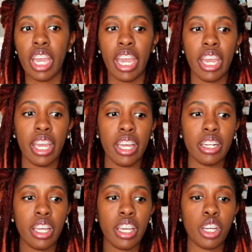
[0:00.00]

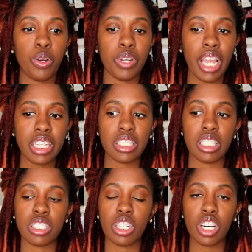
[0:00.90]
And it creates
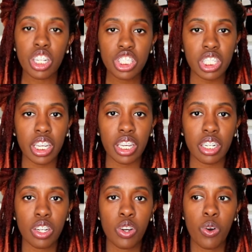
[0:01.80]
this cushion